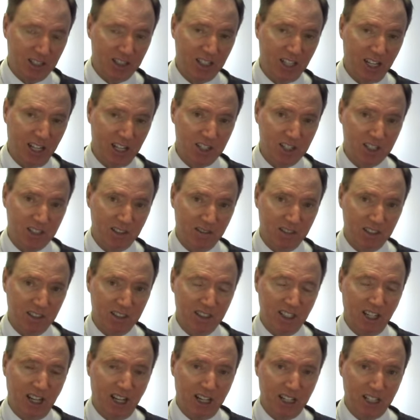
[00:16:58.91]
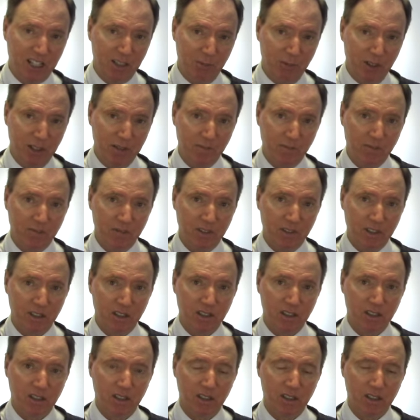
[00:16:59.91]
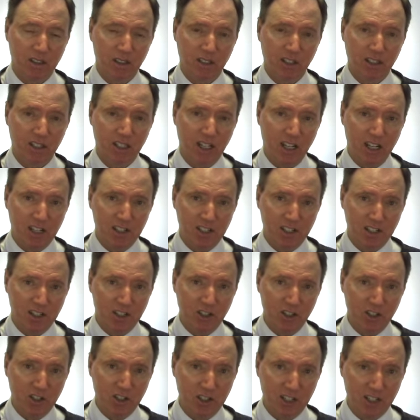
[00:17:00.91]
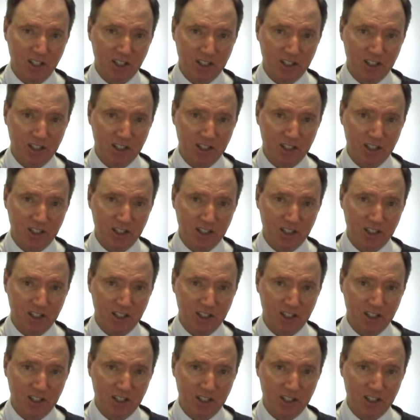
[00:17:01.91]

text of the document, the, the Constitution, and